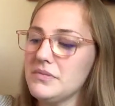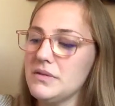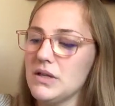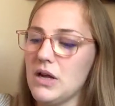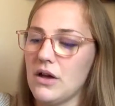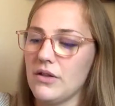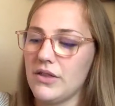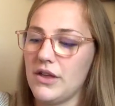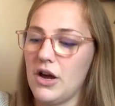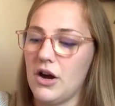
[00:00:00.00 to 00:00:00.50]

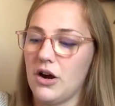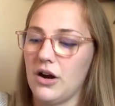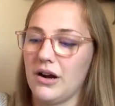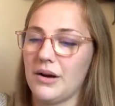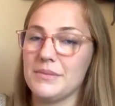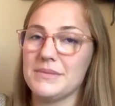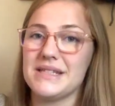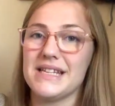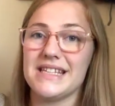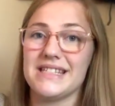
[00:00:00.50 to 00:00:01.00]
on the
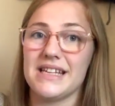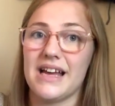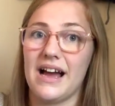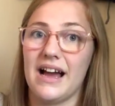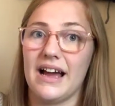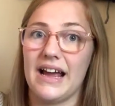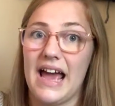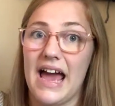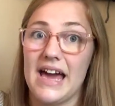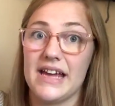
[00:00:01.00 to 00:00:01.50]
arms is
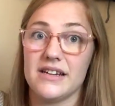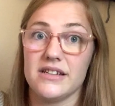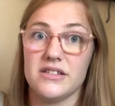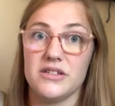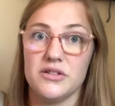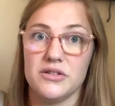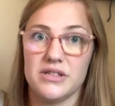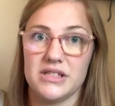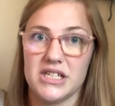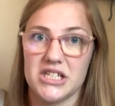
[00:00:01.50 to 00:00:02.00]
I added
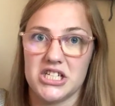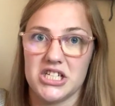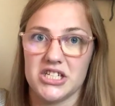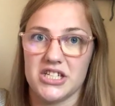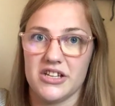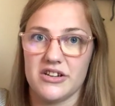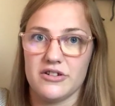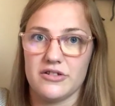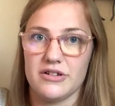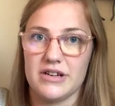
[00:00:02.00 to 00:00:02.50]
two stitches
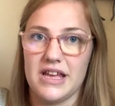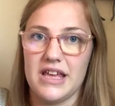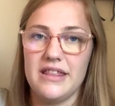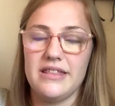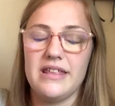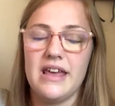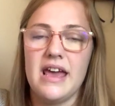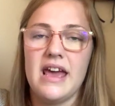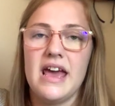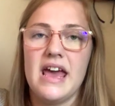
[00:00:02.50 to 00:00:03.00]
underneath,
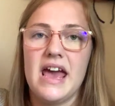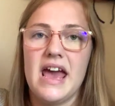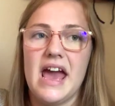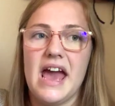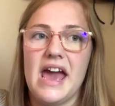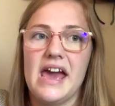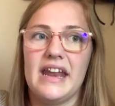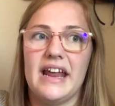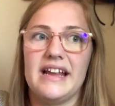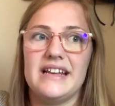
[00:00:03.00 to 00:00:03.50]

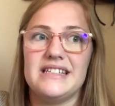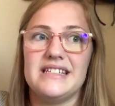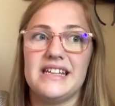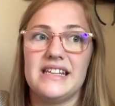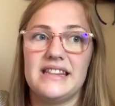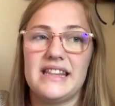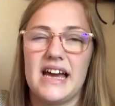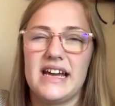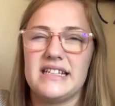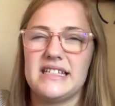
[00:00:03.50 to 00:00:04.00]
and I
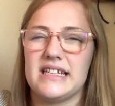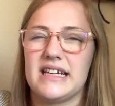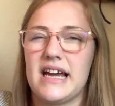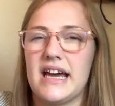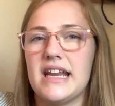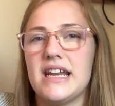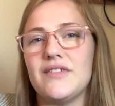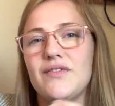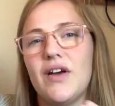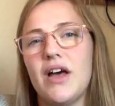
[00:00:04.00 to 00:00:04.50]
did that to
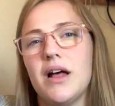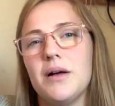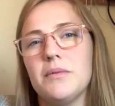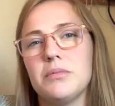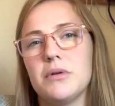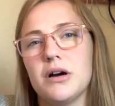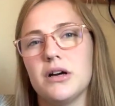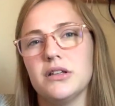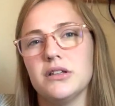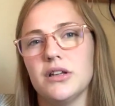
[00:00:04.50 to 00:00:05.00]
kind of help
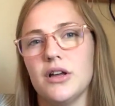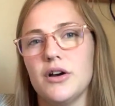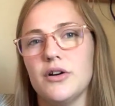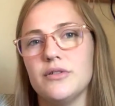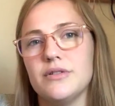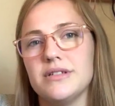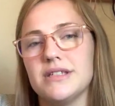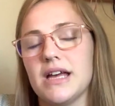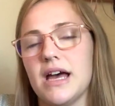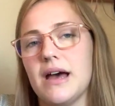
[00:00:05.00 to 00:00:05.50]

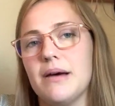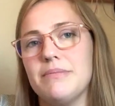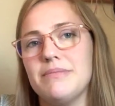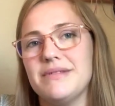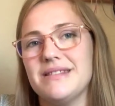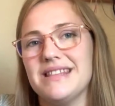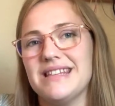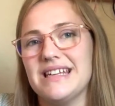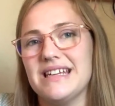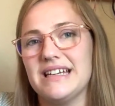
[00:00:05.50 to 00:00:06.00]
close up
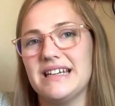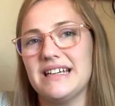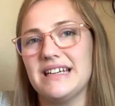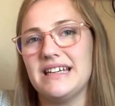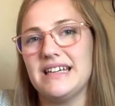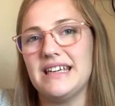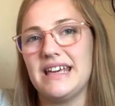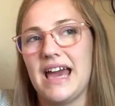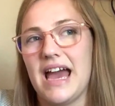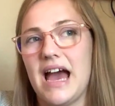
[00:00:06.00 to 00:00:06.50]
the
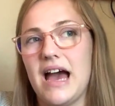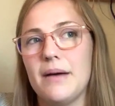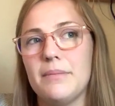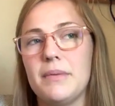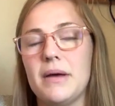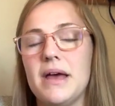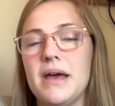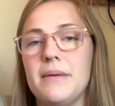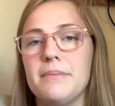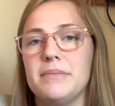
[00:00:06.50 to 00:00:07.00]
gap
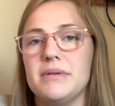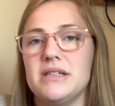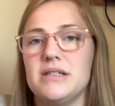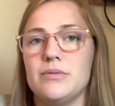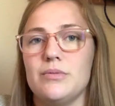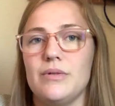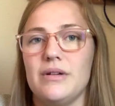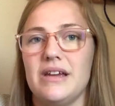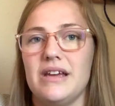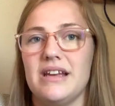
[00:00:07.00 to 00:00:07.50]

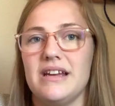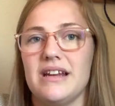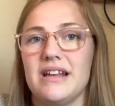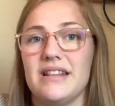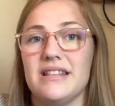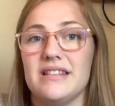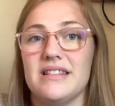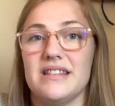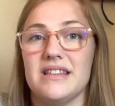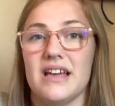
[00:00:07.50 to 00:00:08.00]
between
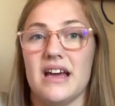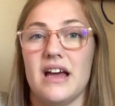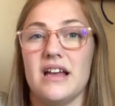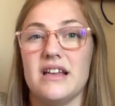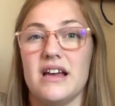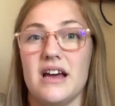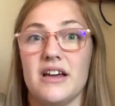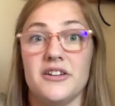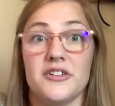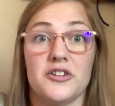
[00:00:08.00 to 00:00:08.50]
the
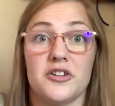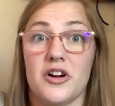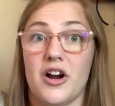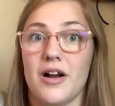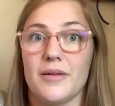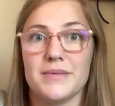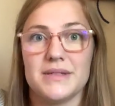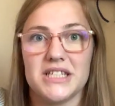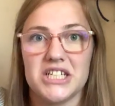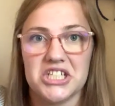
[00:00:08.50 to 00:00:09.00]

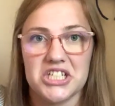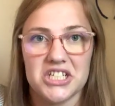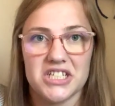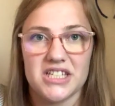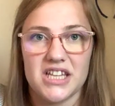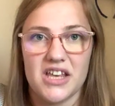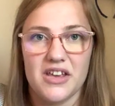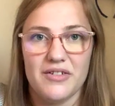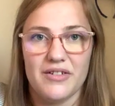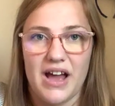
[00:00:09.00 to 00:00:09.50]
underarm stitches
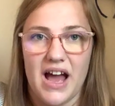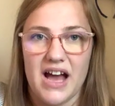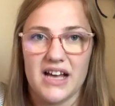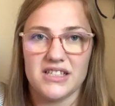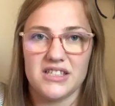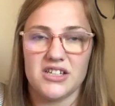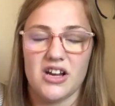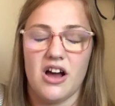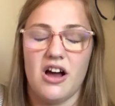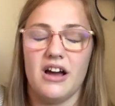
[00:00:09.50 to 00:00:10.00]
that you
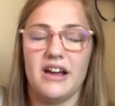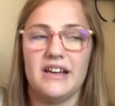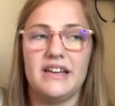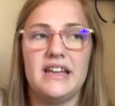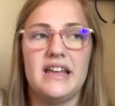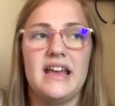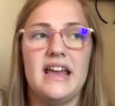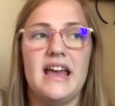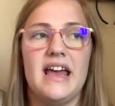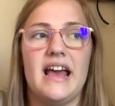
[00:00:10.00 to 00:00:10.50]
cast on
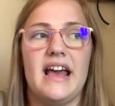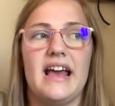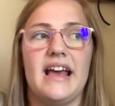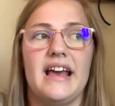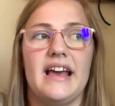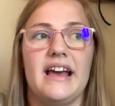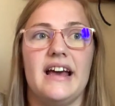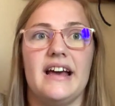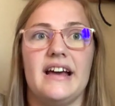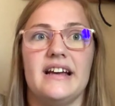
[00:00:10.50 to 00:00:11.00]

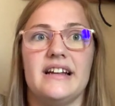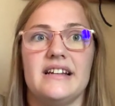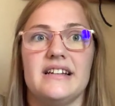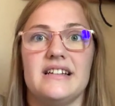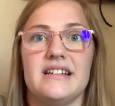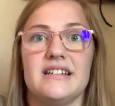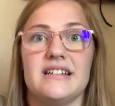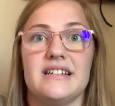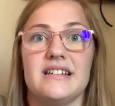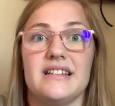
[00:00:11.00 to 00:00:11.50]

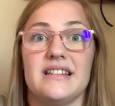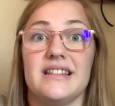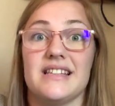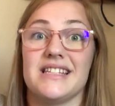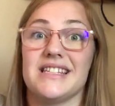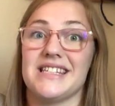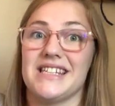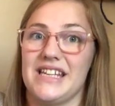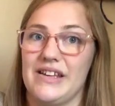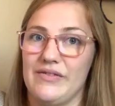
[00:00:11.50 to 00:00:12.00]
and the
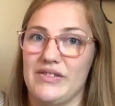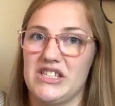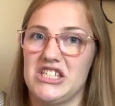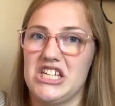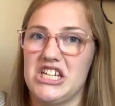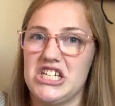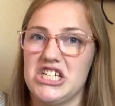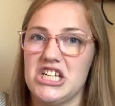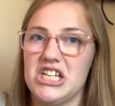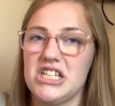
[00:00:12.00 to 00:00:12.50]
sleeve
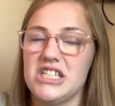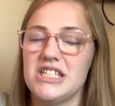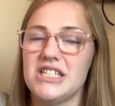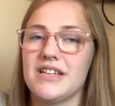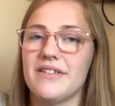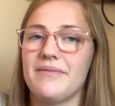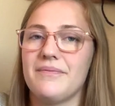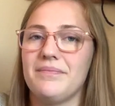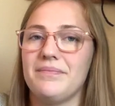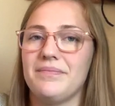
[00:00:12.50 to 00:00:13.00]
stitches
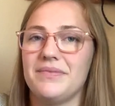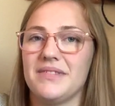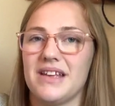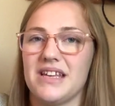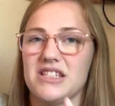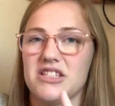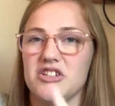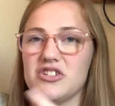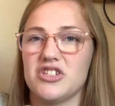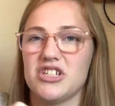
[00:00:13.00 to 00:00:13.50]
because
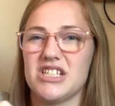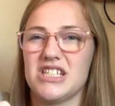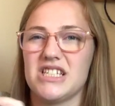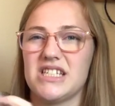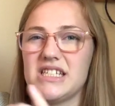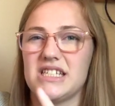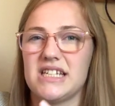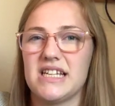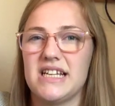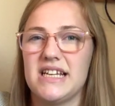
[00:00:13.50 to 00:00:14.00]
they're
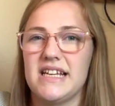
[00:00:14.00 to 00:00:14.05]
just